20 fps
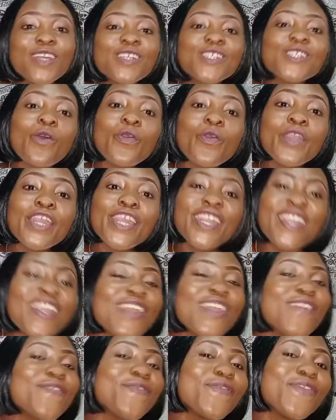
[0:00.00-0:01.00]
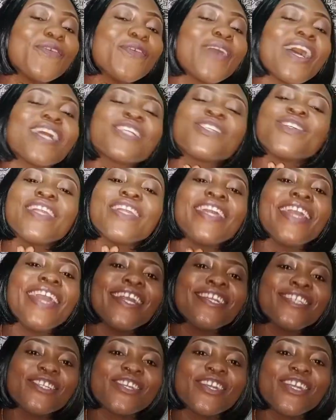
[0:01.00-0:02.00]
So if you
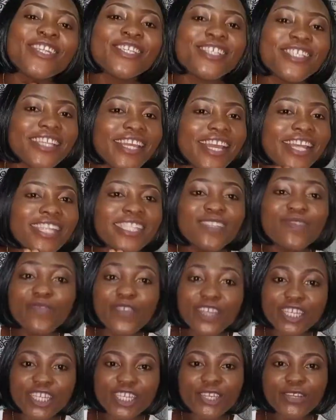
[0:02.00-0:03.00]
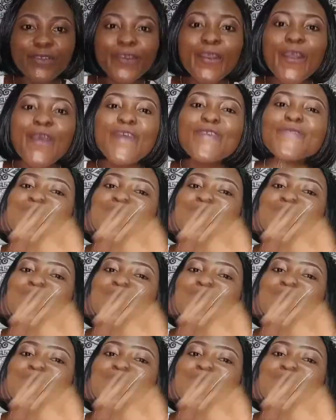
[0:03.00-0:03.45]
actually enjoyed today's video,